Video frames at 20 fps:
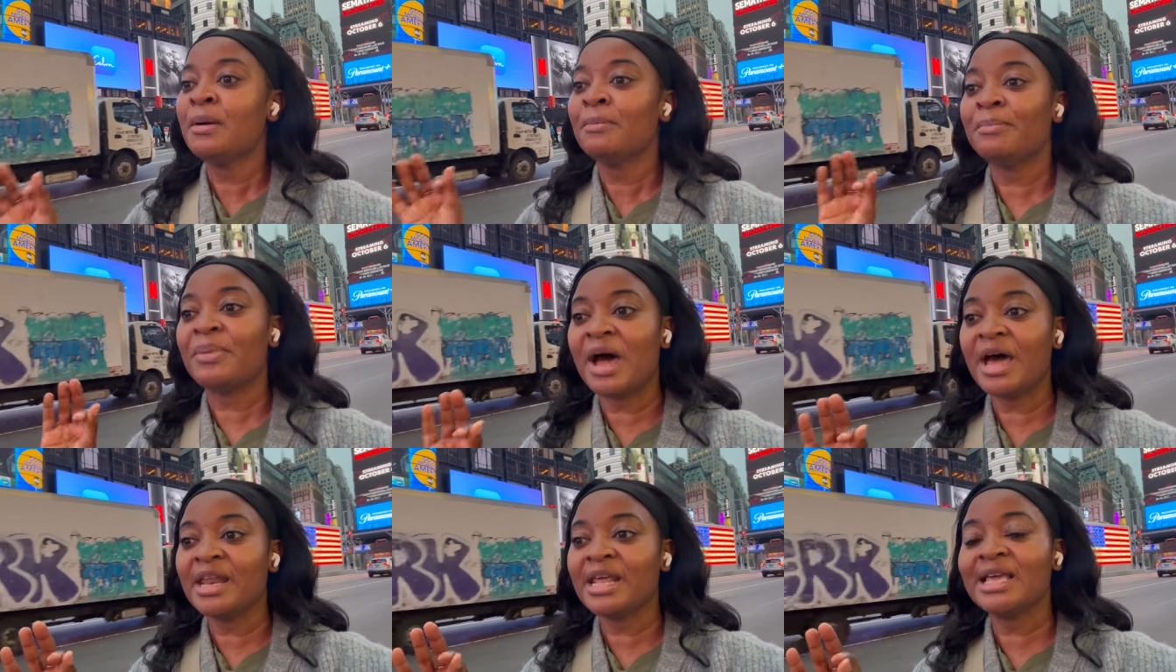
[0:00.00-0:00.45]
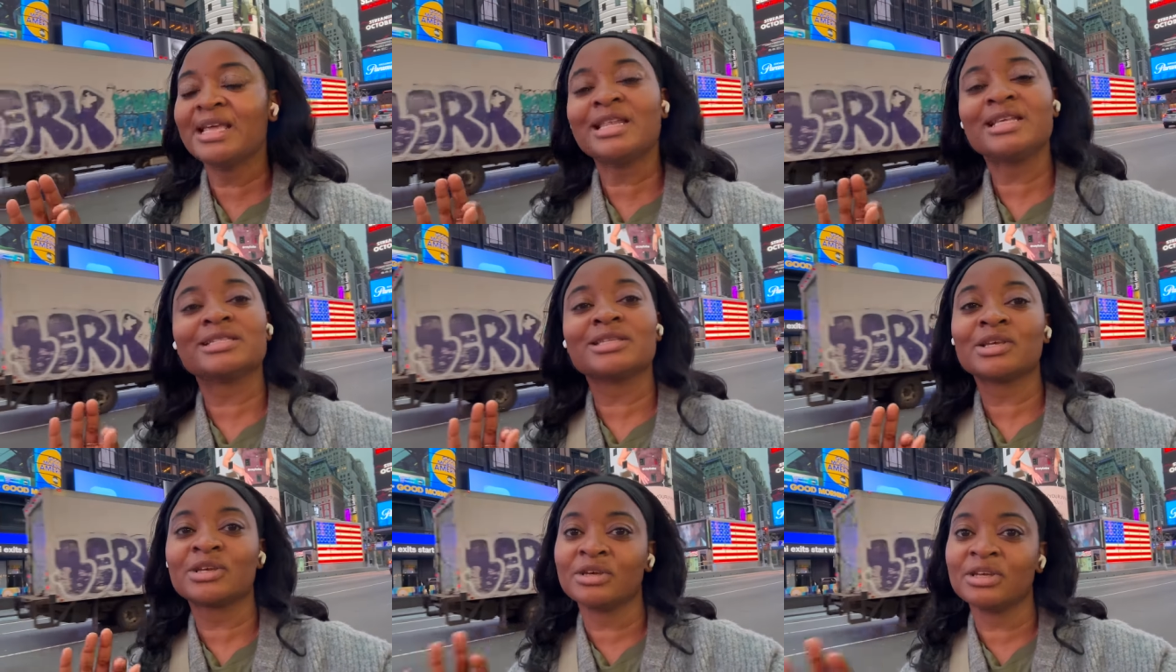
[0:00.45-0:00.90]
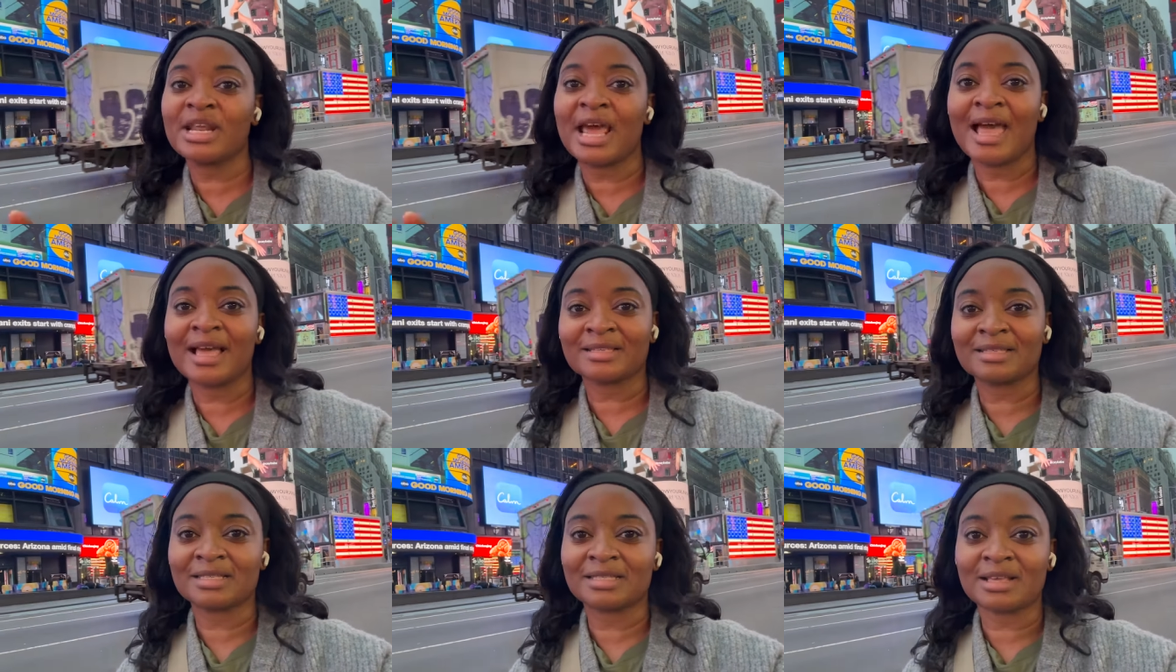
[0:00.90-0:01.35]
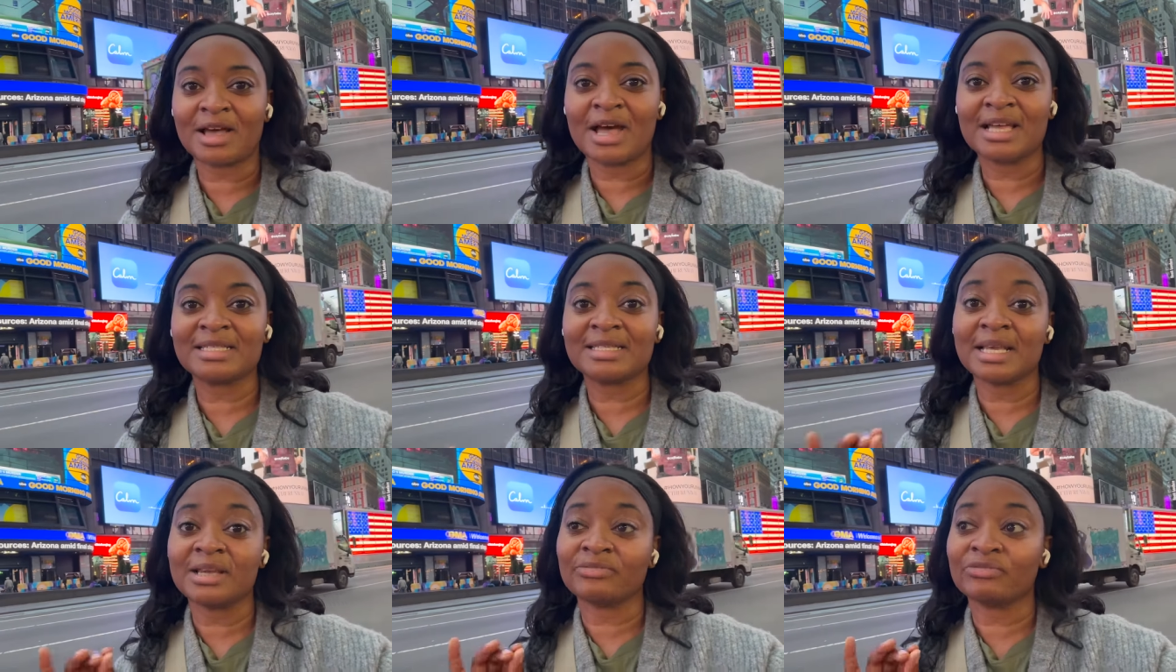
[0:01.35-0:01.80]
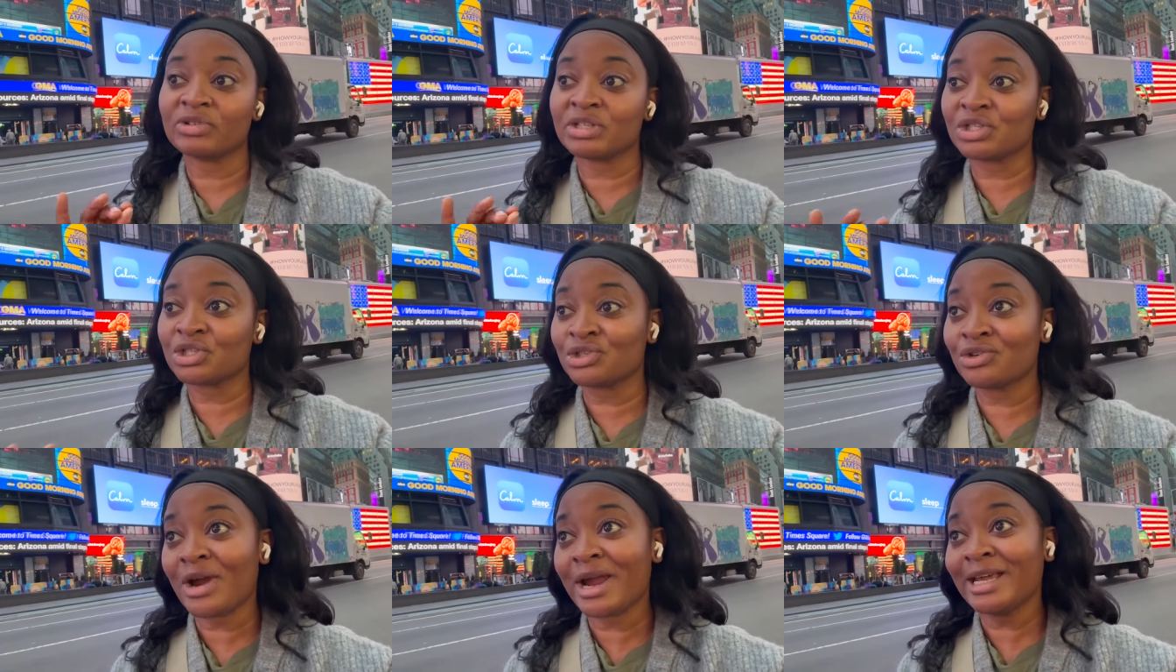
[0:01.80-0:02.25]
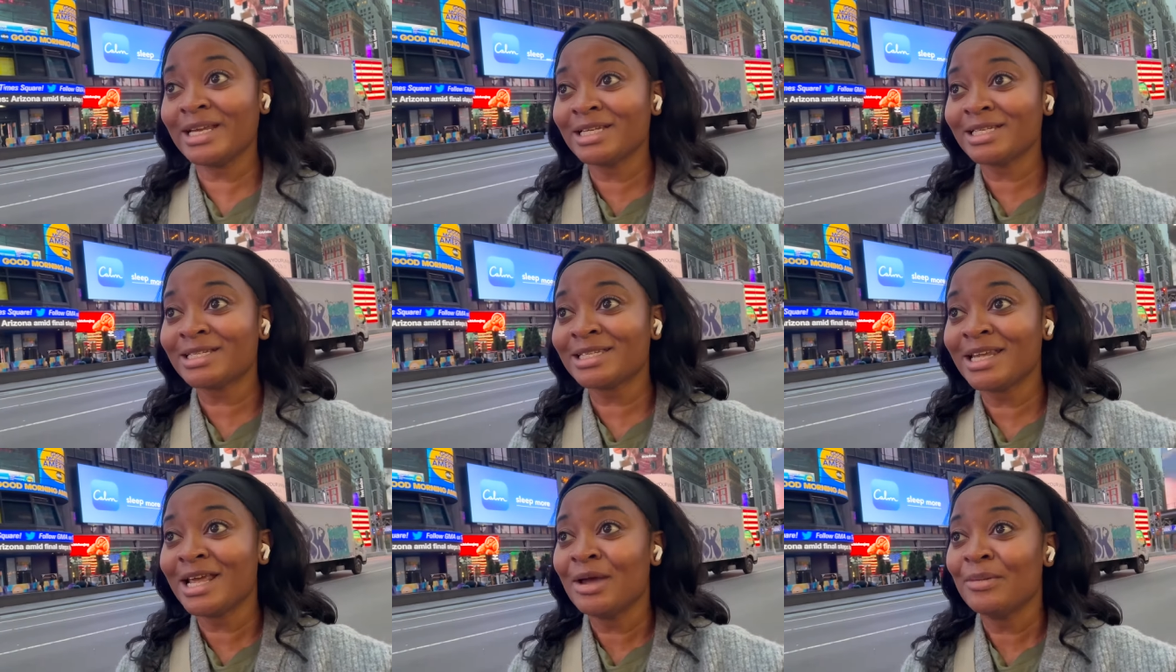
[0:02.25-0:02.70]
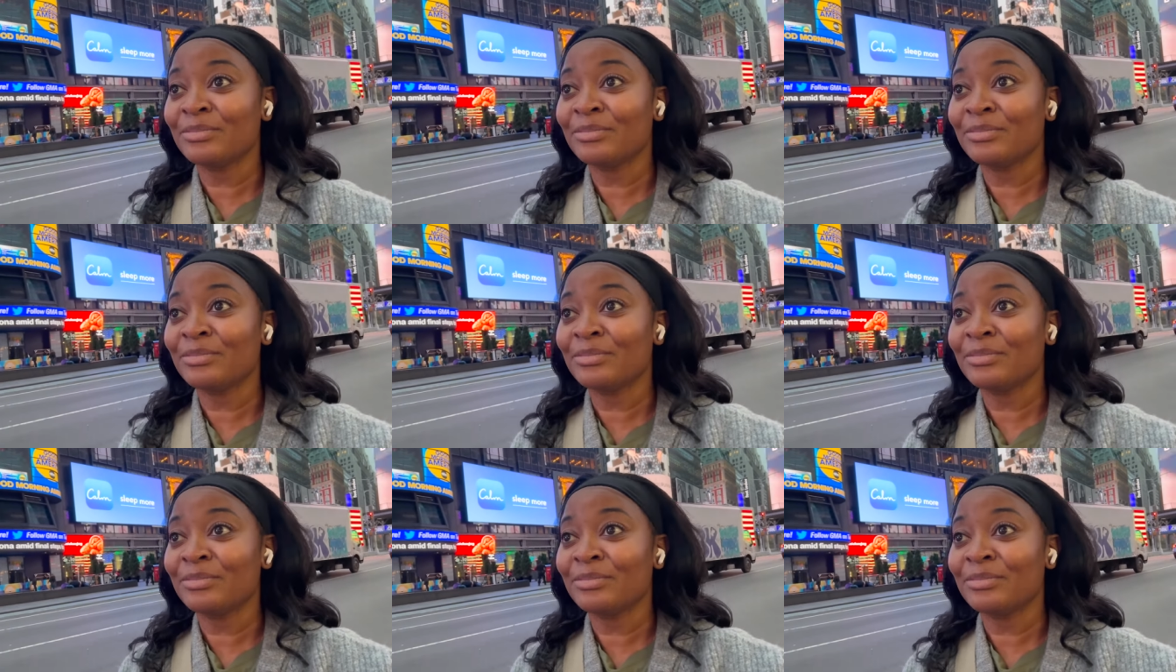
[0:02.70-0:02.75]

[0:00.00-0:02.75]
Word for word: but it is a good exercise in restraint